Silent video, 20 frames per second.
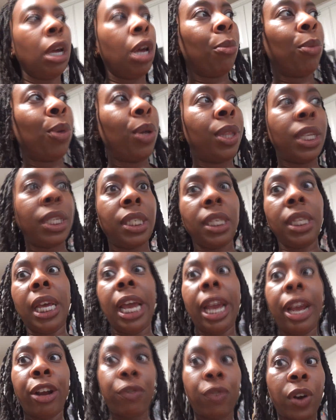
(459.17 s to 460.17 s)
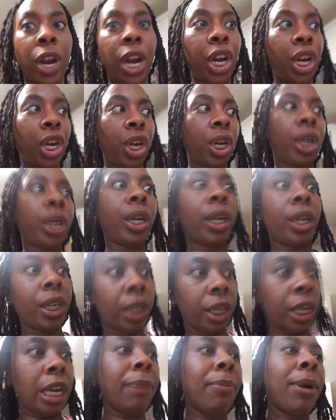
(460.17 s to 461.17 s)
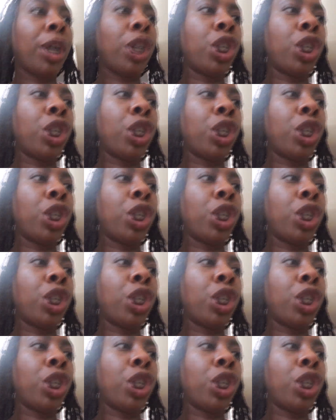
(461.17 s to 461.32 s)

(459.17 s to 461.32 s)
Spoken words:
put this in the air fryer, get my